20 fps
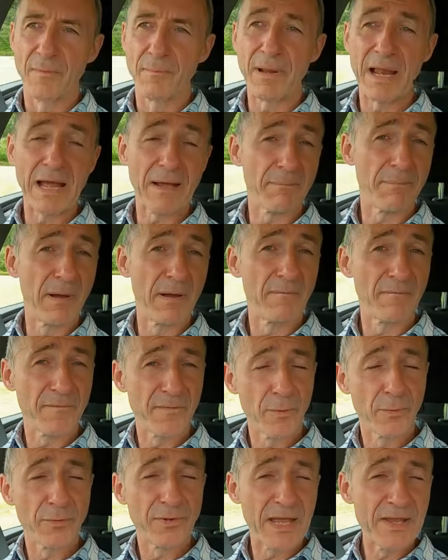The black pump
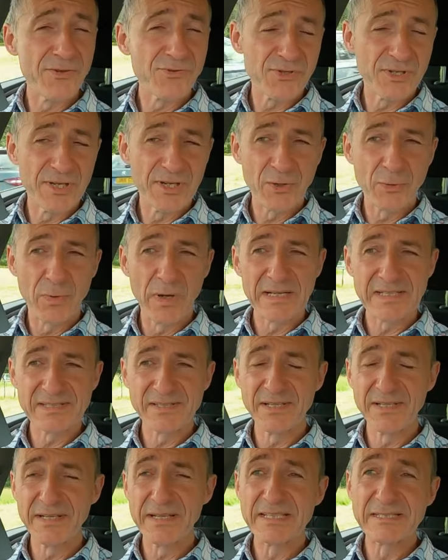fueled engine in
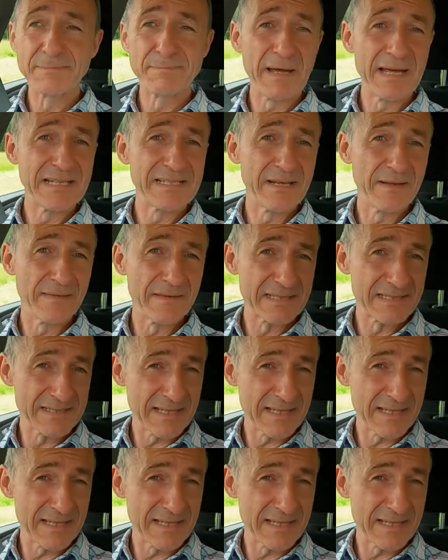question is basically the